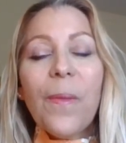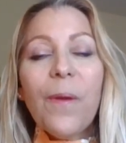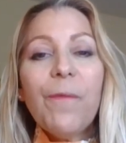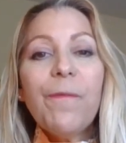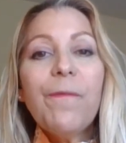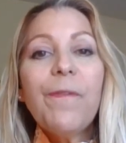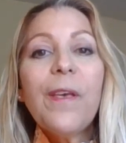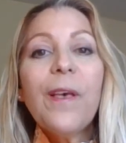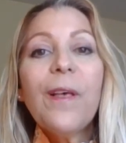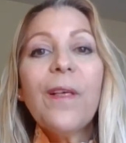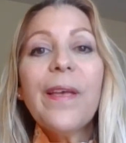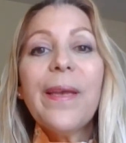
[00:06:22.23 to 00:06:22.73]

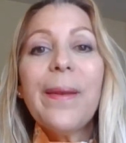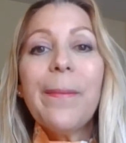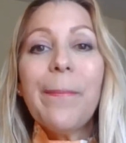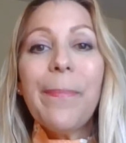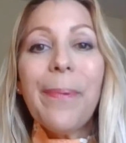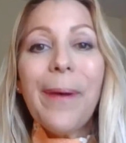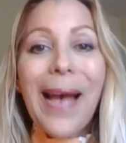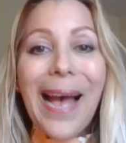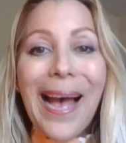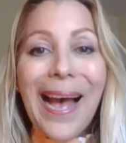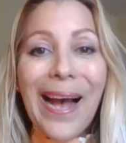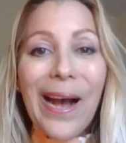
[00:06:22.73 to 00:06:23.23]
feel
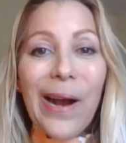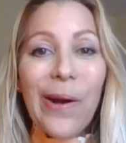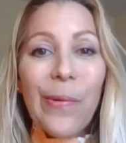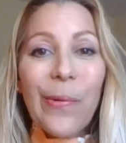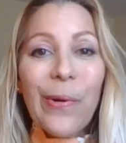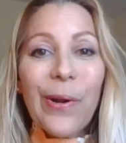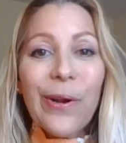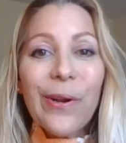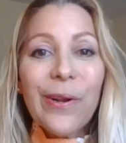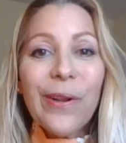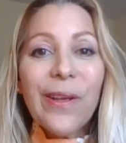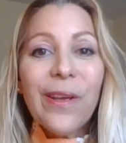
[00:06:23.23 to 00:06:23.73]

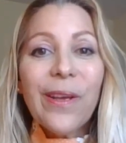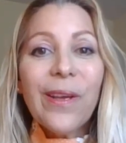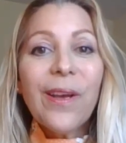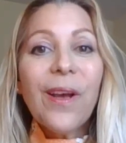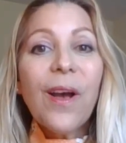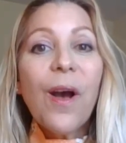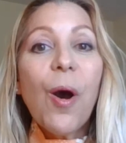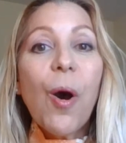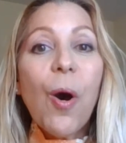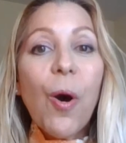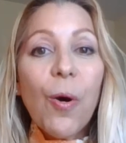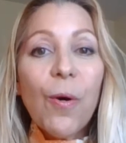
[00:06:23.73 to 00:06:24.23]
empowered
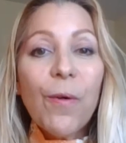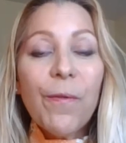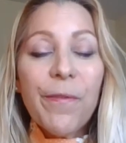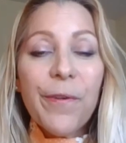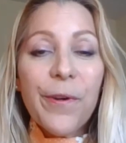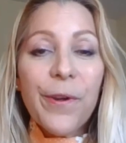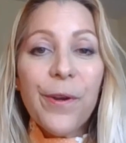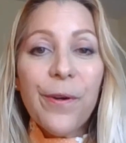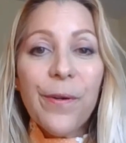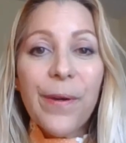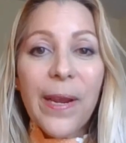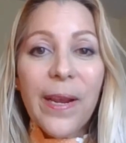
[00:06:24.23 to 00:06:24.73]
over
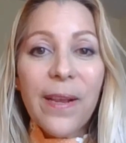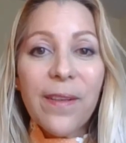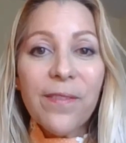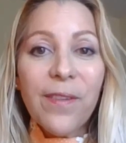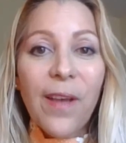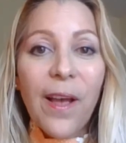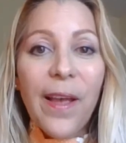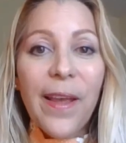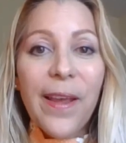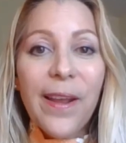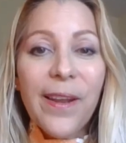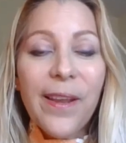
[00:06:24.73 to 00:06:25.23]
your
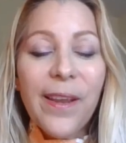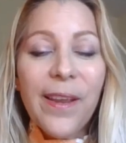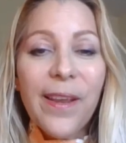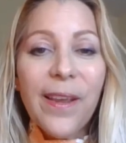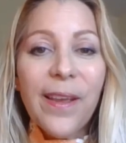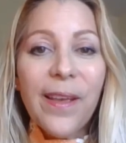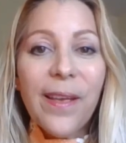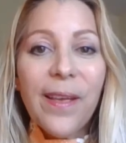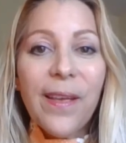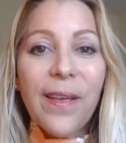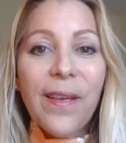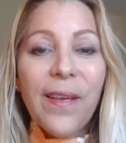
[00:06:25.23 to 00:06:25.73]
anxiety.
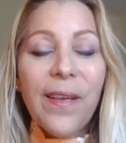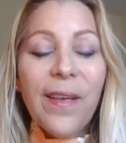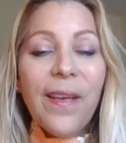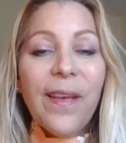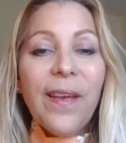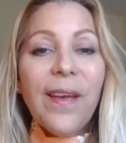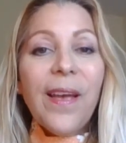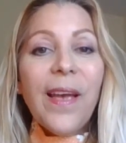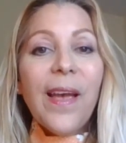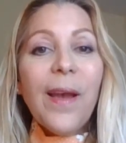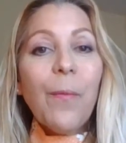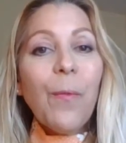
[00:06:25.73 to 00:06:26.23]

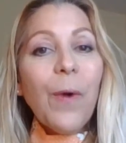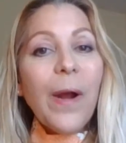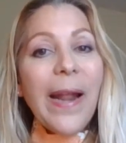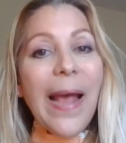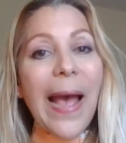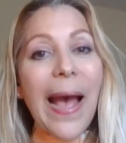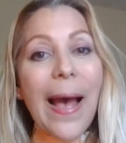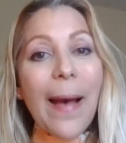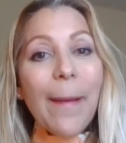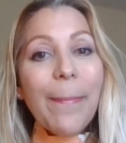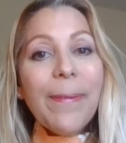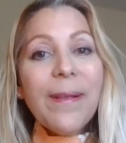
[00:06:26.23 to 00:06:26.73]
And what
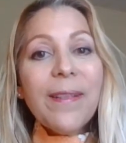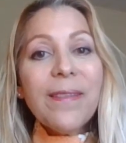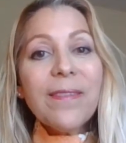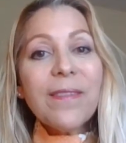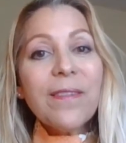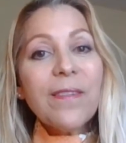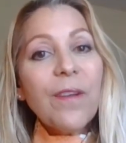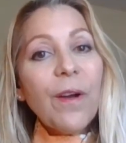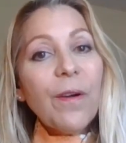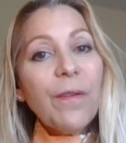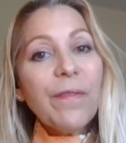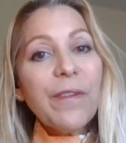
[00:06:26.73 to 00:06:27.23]
happens
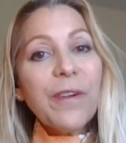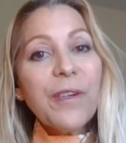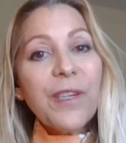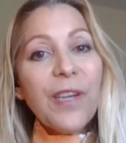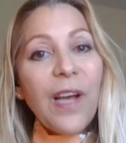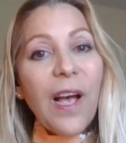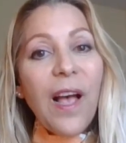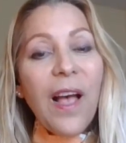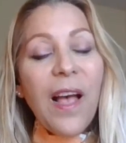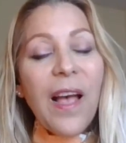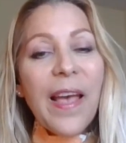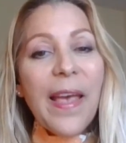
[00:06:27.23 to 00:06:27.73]
is over
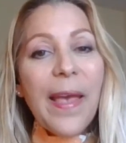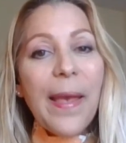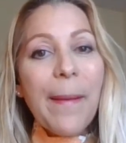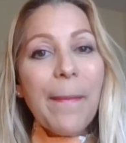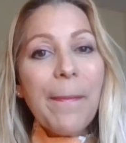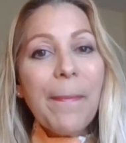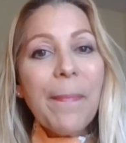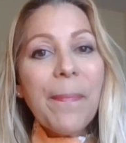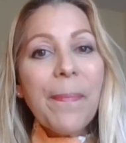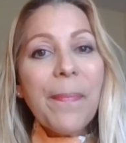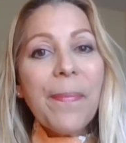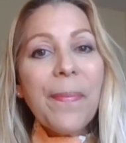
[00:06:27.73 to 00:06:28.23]

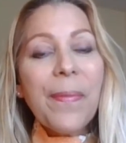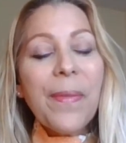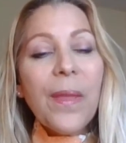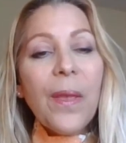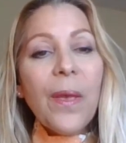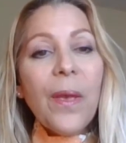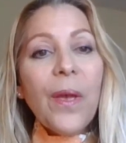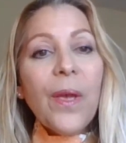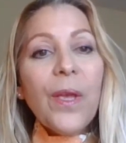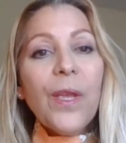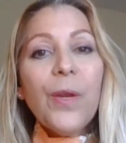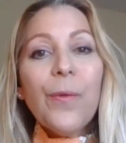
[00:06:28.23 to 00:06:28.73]
time,
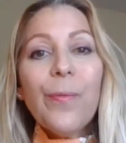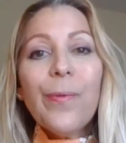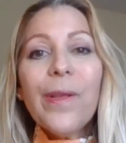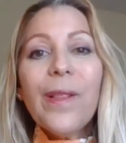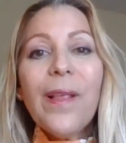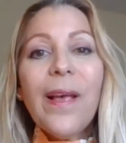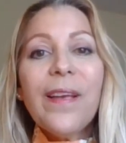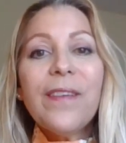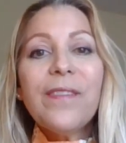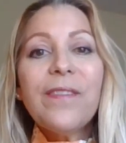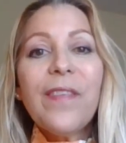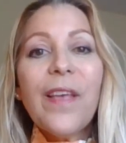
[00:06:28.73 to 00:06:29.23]
you
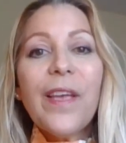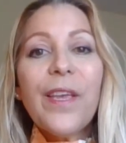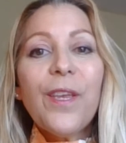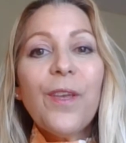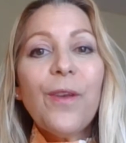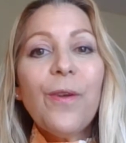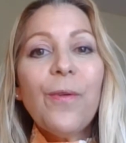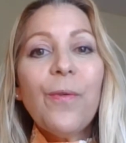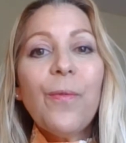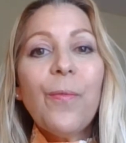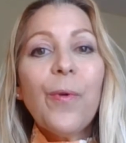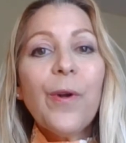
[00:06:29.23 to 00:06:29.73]
realize that
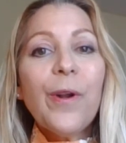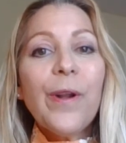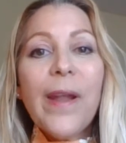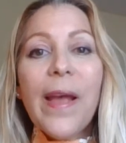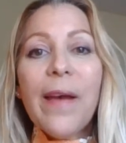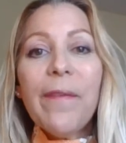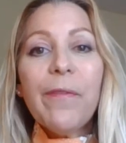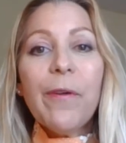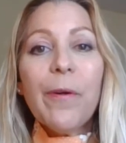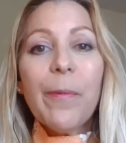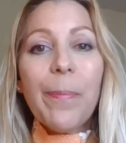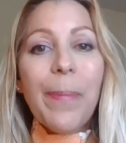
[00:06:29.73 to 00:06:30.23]
you were
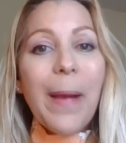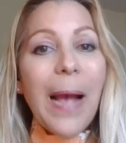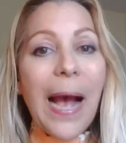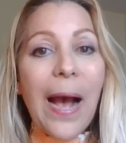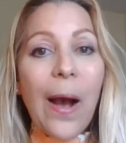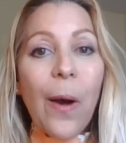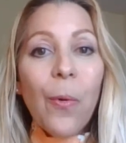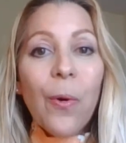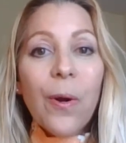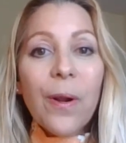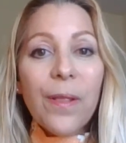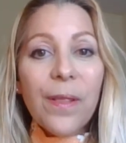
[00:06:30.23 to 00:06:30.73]
never
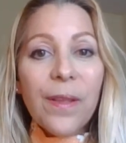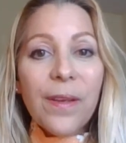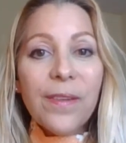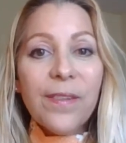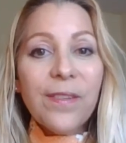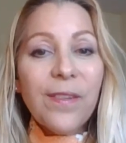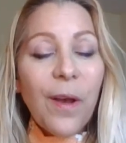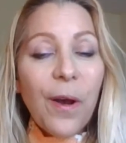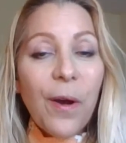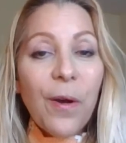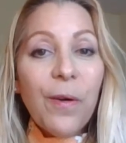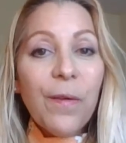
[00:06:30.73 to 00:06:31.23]

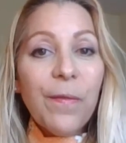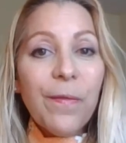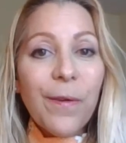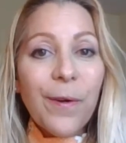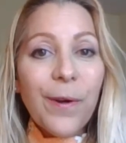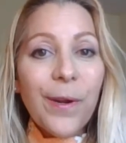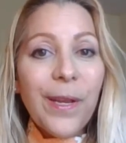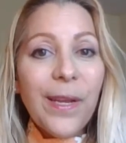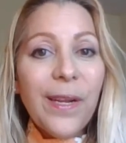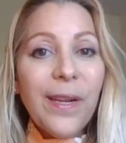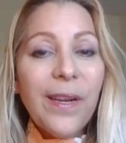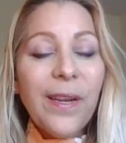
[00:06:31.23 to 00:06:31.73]
powerless over
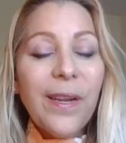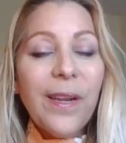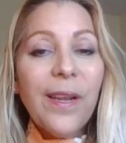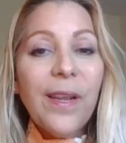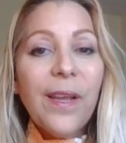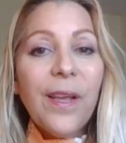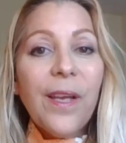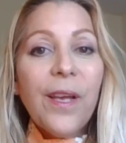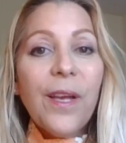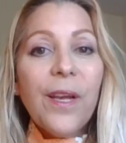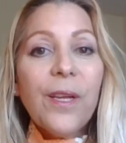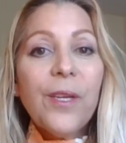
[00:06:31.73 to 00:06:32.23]
it.
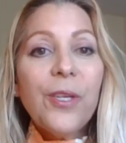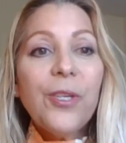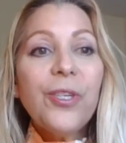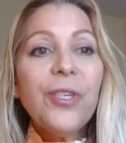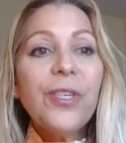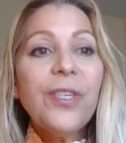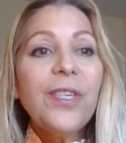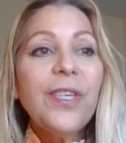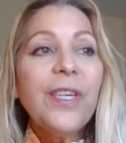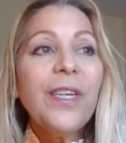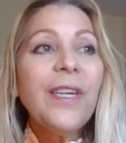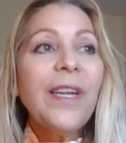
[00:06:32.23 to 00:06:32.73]
You
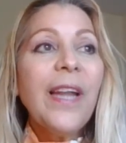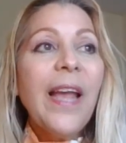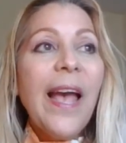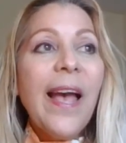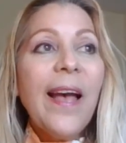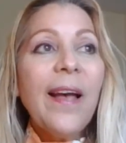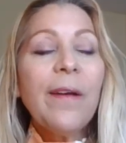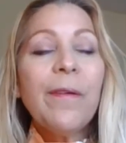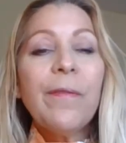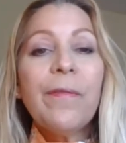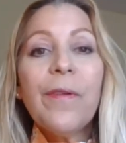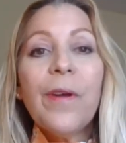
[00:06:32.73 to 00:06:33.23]
just didn't
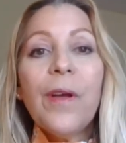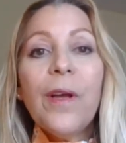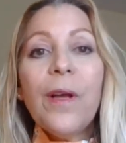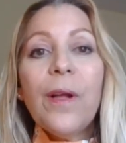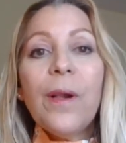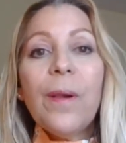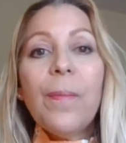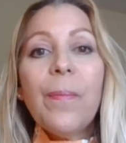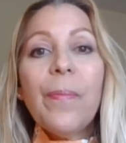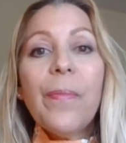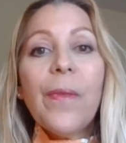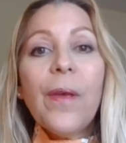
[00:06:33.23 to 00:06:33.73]
have
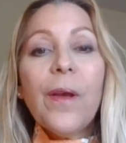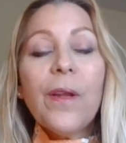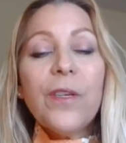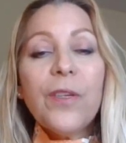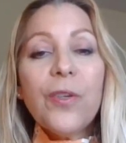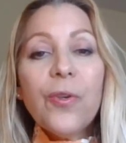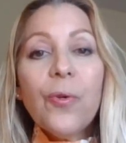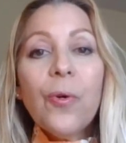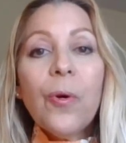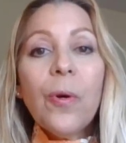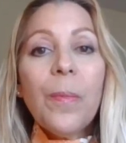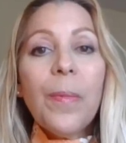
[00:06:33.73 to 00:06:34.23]
a
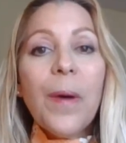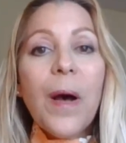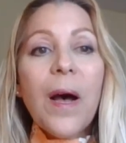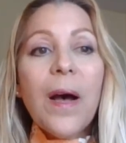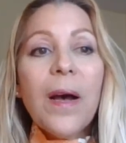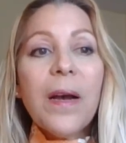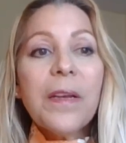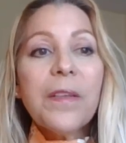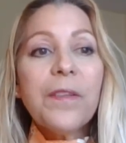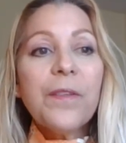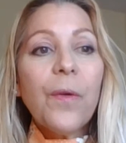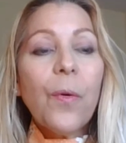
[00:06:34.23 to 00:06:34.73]

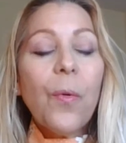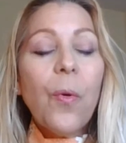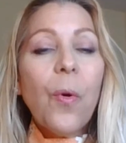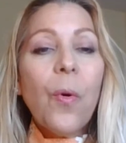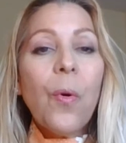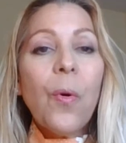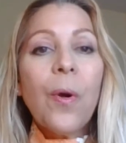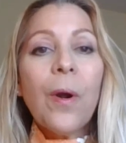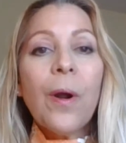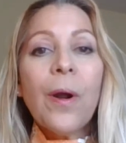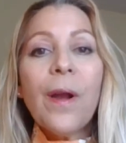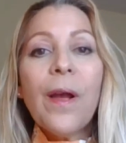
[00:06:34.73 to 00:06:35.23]
toolbox
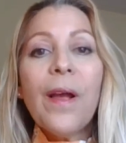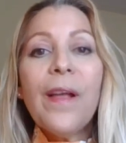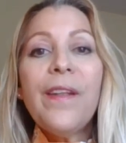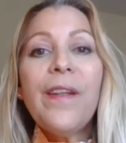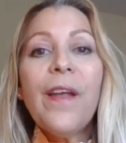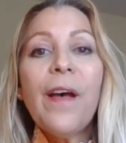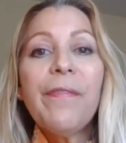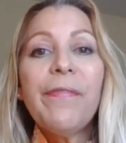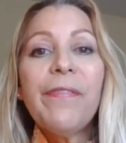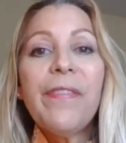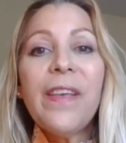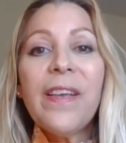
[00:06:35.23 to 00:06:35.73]
or
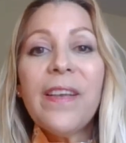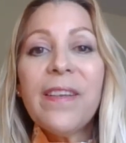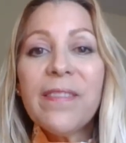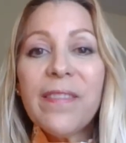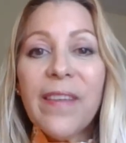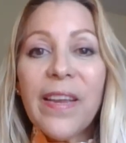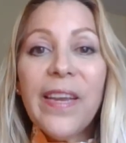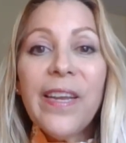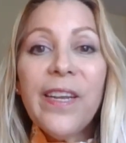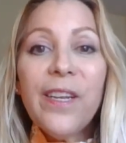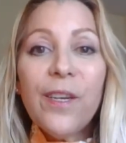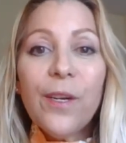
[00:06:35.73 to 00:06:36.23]
enough things
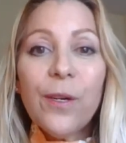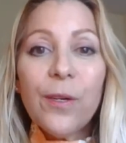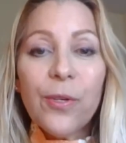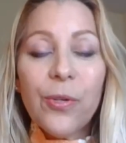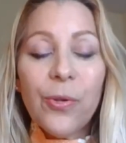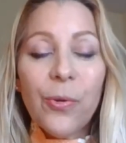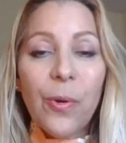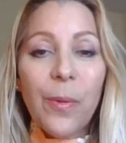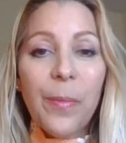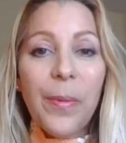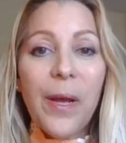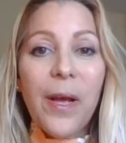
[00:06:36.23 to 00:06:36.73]
in your
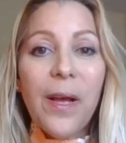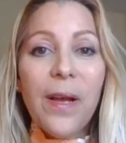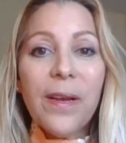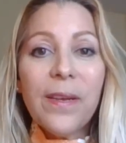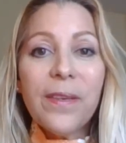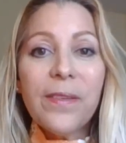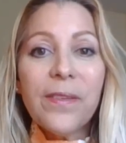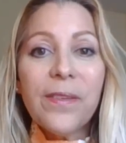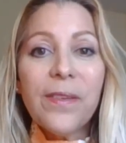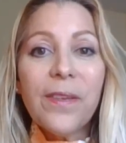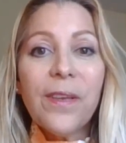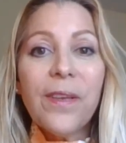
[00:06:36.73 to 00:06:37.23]

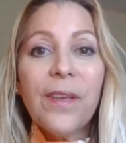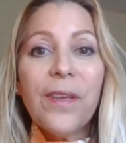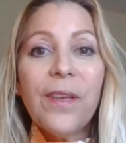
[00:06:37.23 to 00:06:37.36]
toolbox